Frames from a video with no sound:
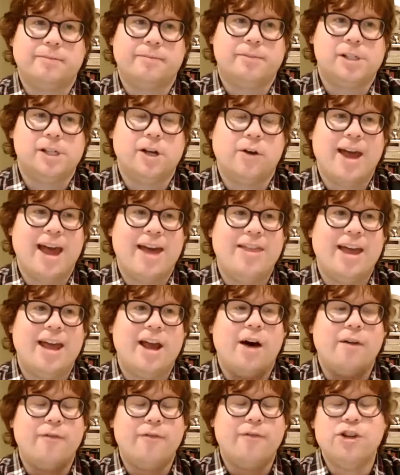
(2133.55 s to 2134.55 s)
So, and
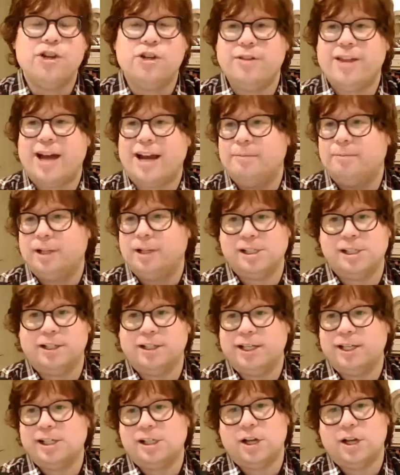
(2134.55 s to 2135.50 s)
they often do that implicitly.